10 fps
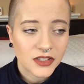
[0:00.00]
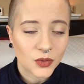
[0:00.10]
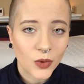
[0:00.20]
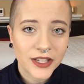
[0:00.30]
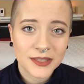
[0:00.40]
a
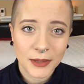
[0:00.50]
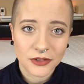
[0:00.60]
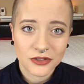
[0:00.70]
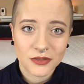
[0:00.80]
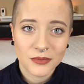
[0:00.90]
wide
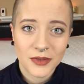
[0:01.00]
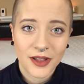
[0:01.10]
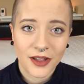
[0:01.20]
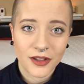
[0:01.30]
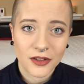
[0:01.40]
spectrum
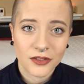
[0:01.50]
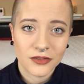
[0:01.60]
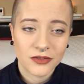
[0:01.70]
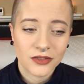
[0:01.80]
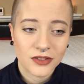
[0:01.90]

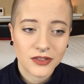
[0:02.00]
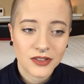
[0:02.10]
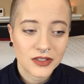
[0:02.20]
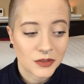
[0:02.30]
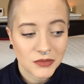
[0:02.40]
of
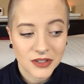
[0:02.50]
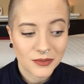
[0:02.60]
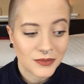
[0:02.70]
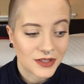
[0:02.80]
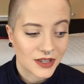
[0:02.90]

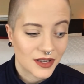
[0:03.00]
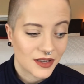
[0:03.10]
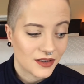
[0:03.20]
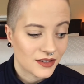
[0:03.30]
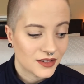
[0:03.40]
symptoms,
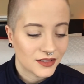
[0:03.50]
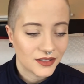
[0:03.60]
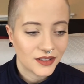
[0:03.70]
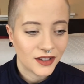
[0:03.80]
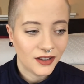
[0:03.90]
and
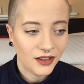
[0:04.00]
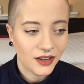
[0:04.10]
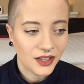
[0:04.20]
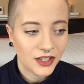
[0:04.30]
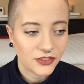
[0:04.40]

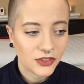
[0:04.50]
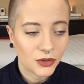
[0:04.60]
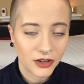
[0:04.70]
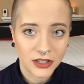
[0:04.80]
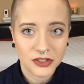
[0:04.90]
if you
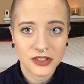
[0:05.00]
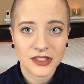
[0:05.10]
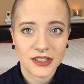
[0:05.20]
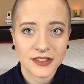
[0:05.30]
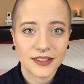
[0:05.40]
are
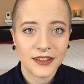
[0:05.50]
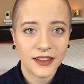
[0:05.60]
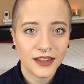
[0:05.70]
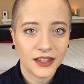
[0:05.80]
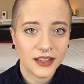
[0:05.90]
interested,
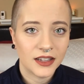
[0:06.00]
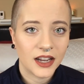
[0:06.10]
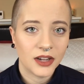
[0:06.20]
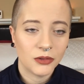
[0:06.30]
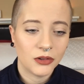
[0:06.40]
then
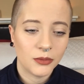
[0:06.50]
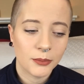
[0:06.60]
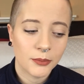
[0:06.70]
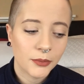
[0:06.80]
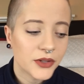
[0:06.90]
I will
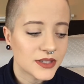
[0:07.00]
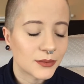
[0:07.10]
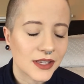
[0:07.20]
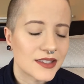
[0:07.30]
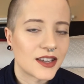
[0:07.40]
put some
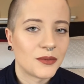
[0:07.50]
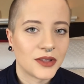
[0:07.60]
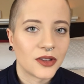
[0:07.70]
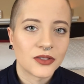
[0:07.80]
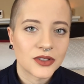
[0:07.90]
links down
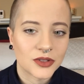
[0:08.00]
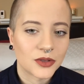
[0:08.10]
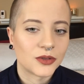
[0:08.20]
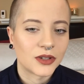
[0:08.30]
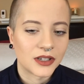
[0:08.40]
below
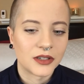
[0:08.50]
to